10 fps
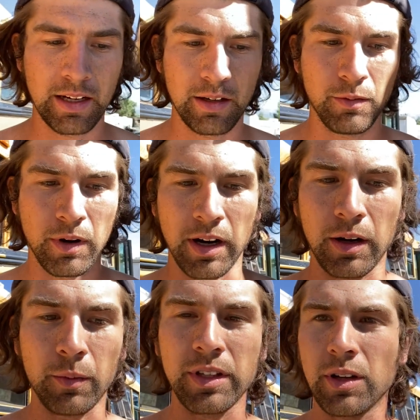where
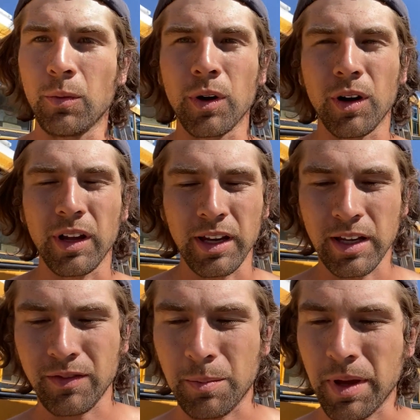we don't want any
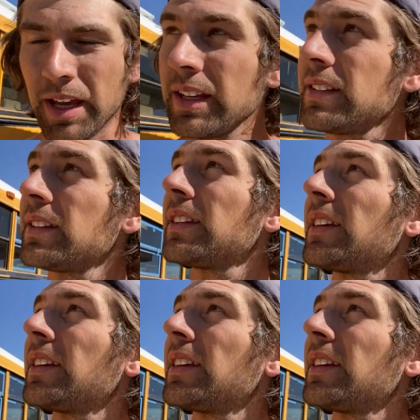of the paint,